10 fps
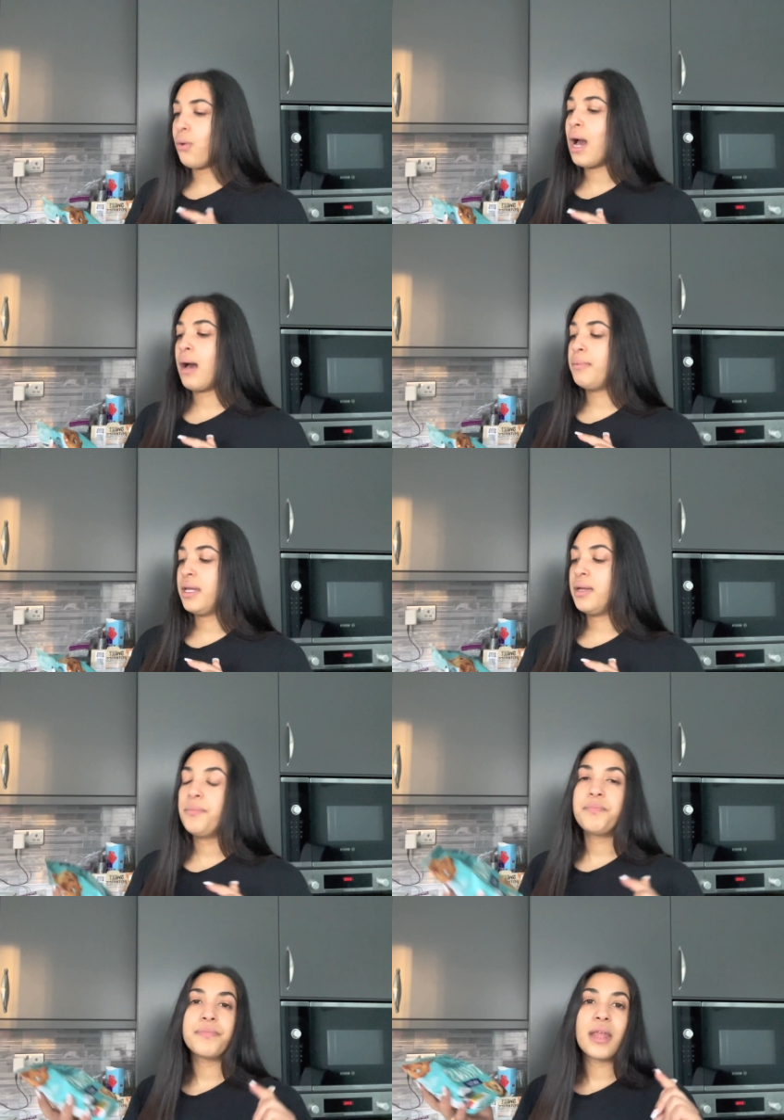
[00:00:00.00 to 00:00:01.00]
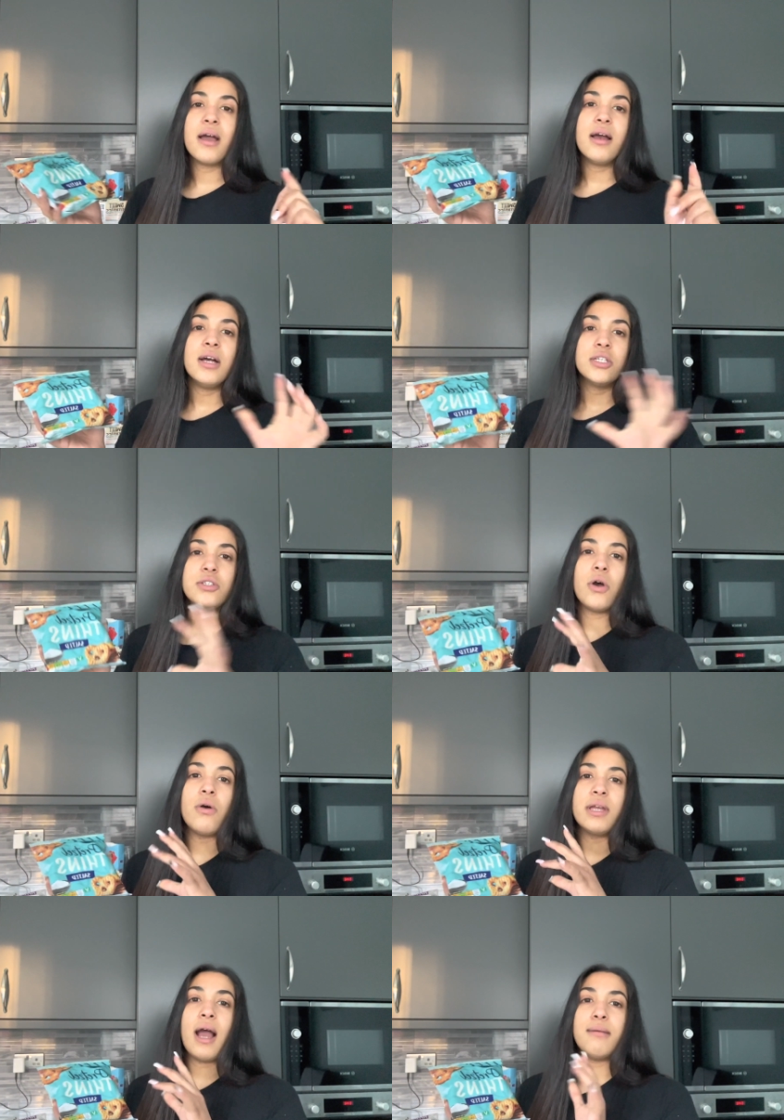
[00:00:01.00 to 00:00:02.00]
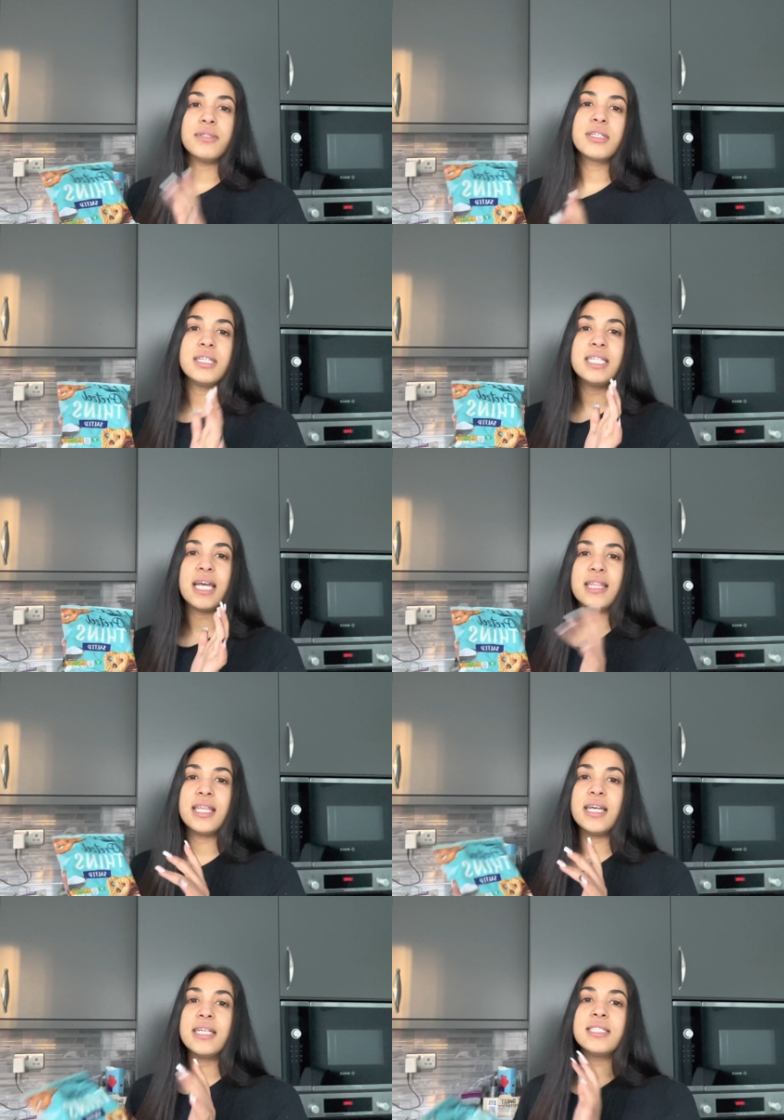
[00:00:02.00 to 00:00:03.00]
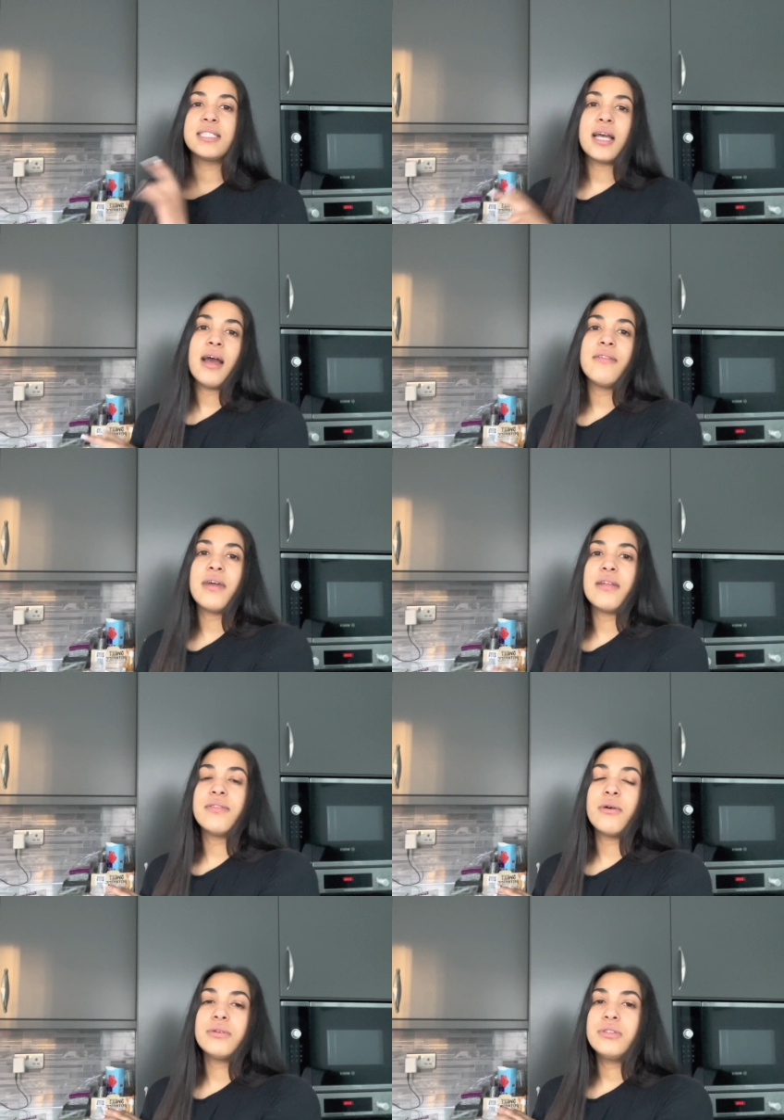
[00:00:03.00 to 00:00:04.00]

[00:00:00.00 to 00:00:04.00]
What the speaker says: happy. So yeah, I'm just gonna take this and then those